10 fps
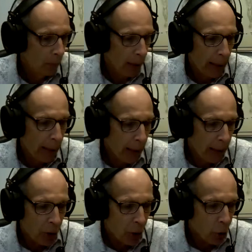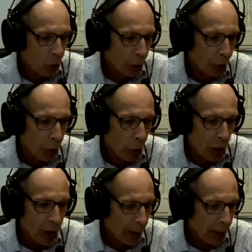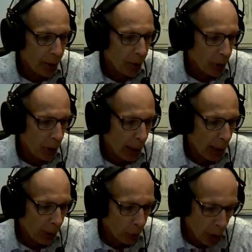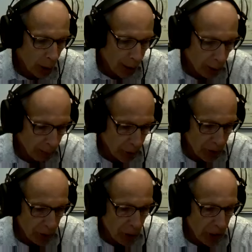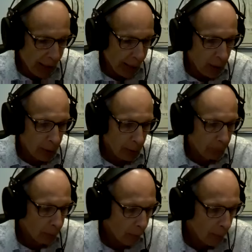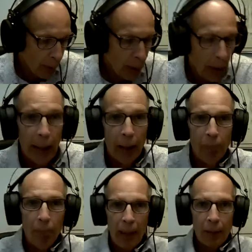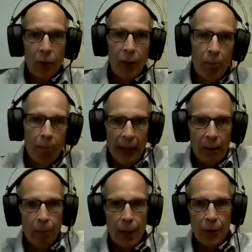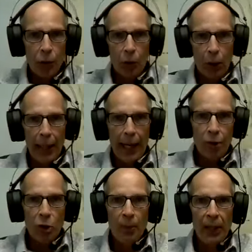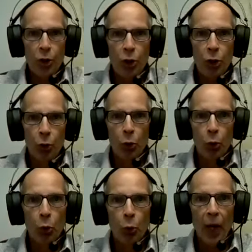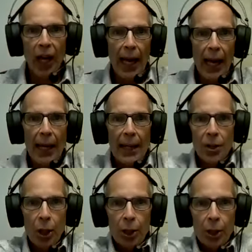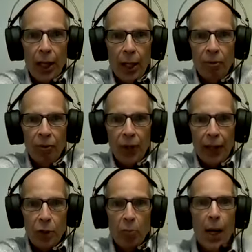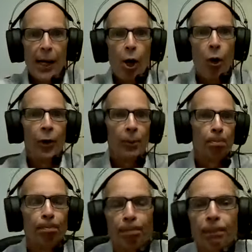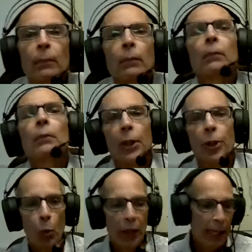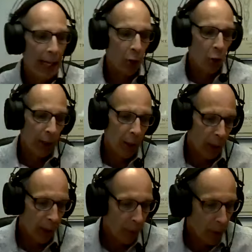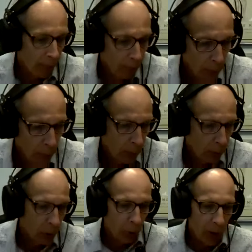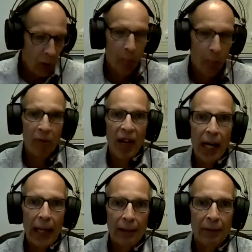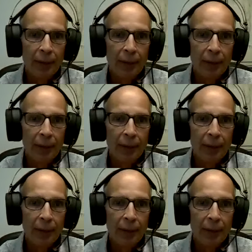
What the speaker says: and its insertion is out on number 16. And the pec muscle allows me to adduct and flex my arm, is what it actually does. So it's number 5.